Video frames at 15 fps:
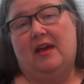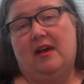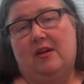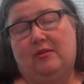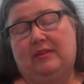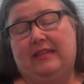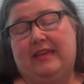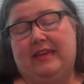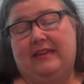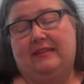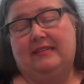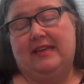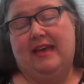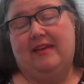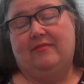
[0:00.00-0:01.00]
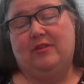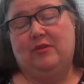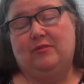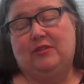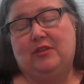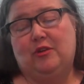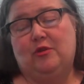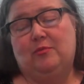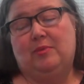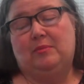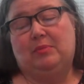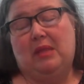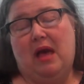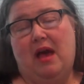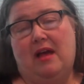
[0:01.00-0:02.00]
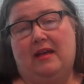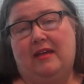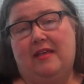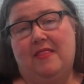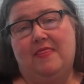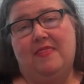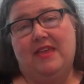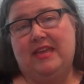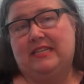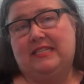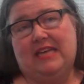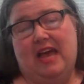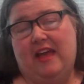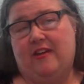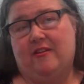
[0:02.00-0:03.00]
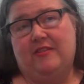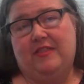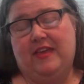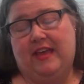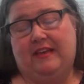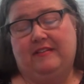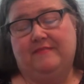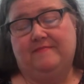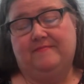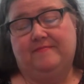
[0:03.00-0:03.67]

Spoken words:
only to have YouTube block the entire thing.